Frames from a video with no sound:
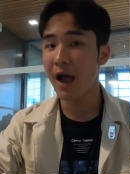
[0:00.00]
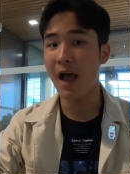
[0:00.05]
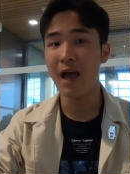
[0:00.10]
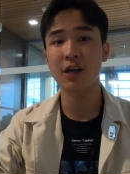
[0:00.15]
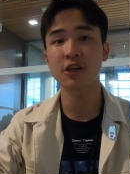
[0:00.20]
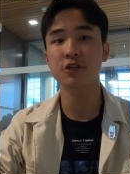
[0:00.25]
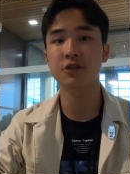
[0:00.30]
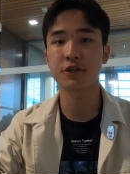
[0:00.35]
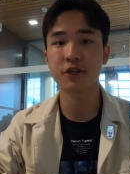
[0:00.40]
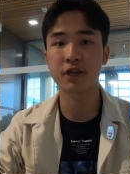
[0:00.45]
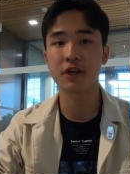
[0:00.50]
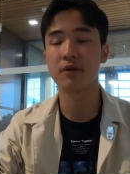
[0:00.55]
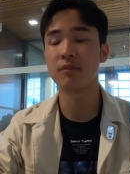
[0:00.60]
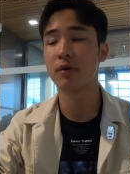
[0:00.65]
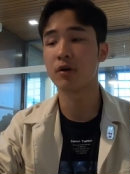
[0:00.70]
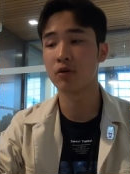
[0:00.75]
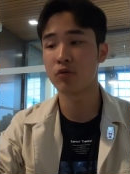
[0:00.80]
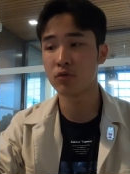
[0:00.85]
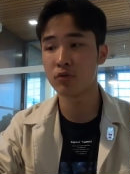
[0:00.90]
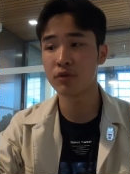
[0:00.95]
passionate
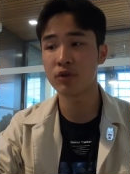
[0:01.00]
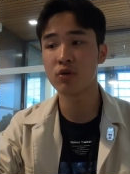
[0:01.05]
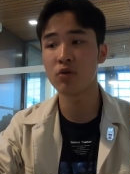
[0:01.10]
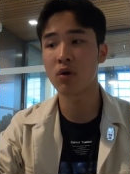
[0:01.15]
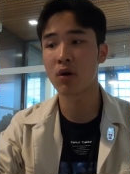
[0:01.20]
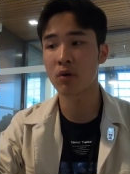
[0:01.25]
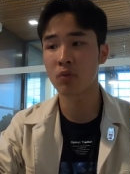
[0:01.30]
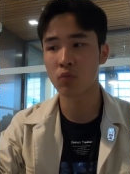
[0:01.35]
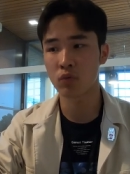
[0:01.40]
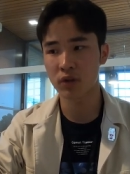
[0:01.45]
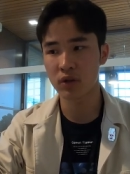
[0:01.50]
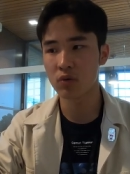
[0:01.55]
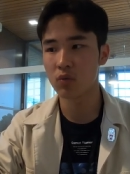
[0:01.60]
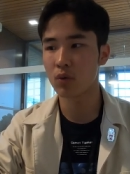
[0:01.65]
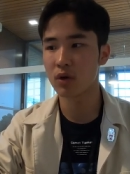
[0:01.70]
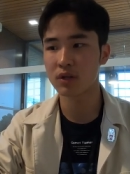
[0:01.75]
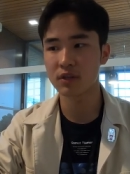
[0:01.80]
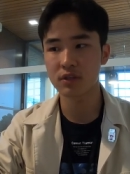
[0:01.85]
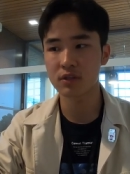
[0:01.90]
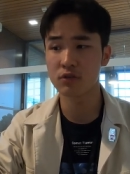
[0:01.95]
about who you are and what
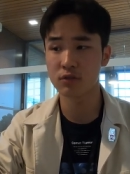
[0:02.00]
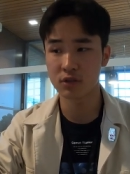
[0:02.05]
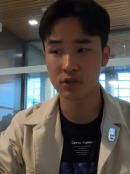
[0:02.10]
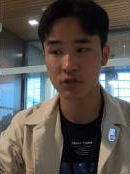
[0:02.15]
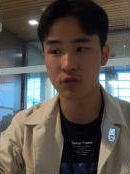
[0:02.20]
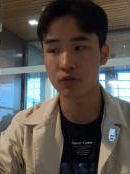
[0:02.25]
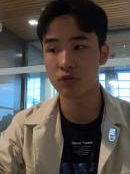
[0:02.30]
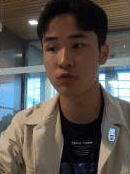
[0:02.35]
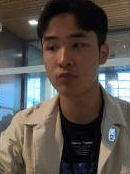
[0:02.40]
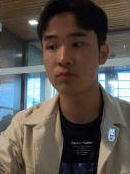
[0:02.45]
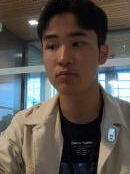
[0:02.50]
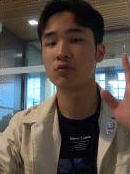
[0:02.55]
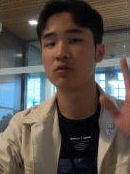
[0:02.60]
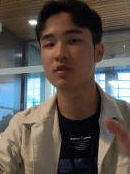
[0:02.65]
you want to do.